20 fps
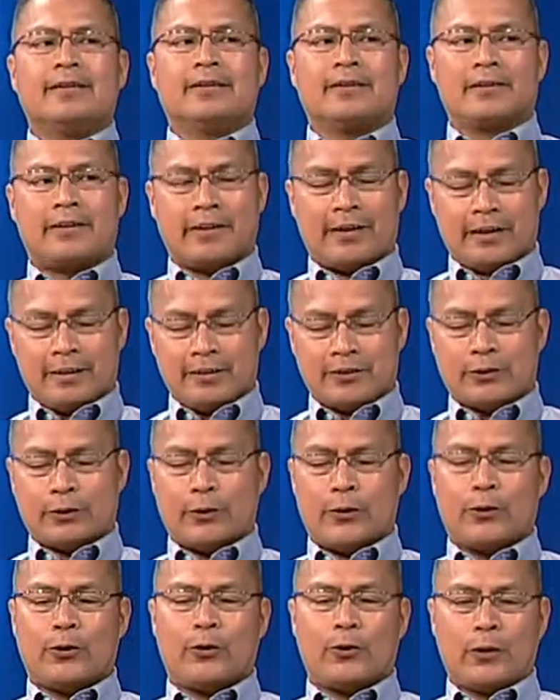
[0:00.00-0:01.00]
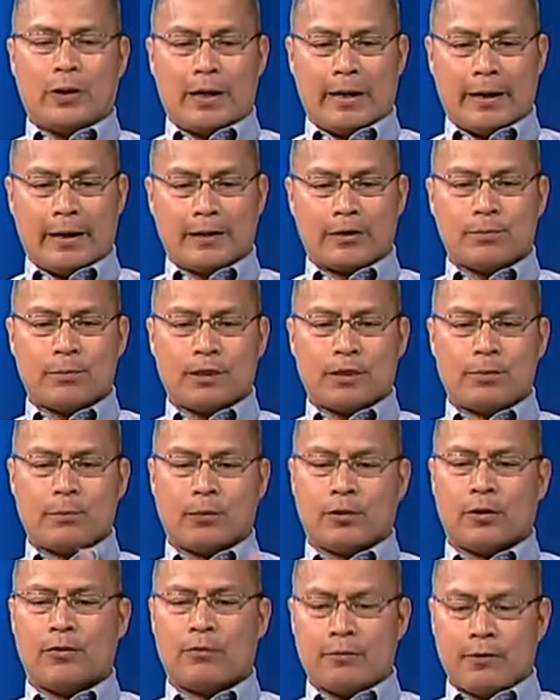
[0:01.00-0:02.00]
Okay, so it's much
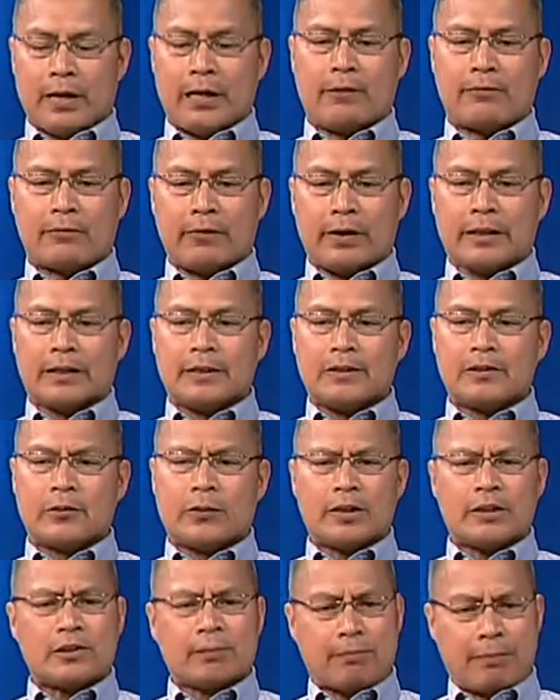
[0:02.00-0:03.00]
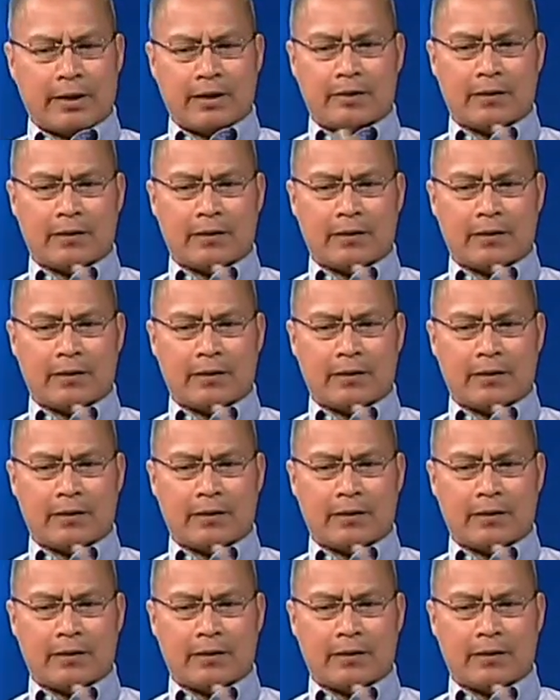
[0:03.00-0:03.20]
more friendly. So I spent